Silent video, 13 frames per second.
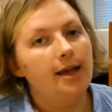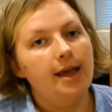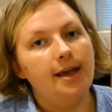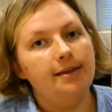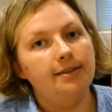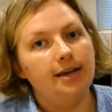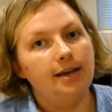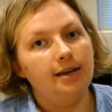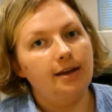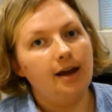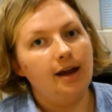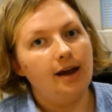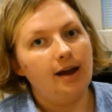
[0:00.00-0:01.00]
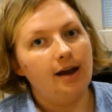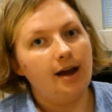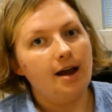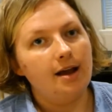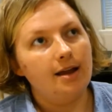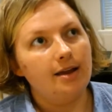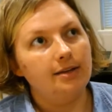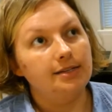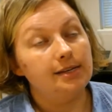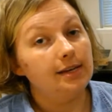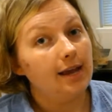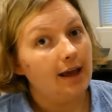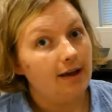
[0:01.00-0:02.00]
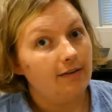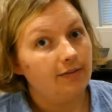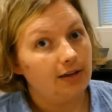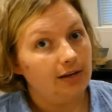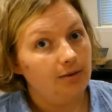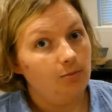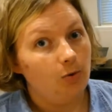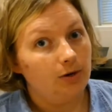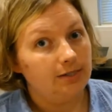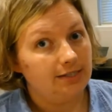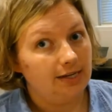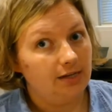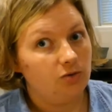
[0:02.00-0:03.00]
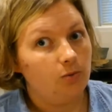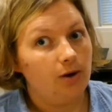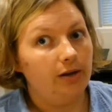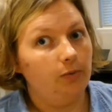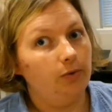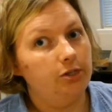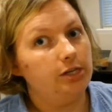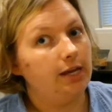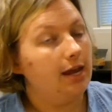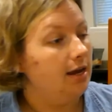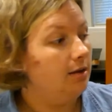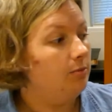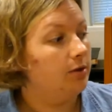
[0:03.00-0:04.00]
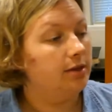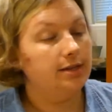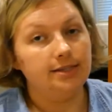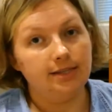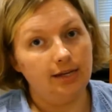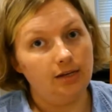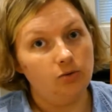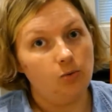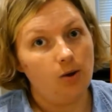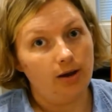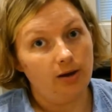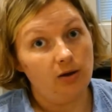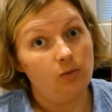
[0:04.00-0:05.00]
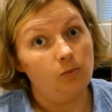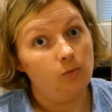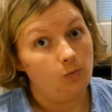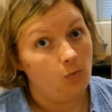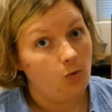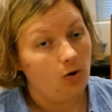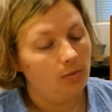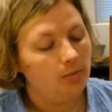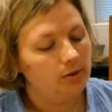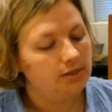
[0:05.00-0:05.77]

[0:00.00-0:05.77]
And then I didn't have any more seine twine, which it came with the seine twine warp.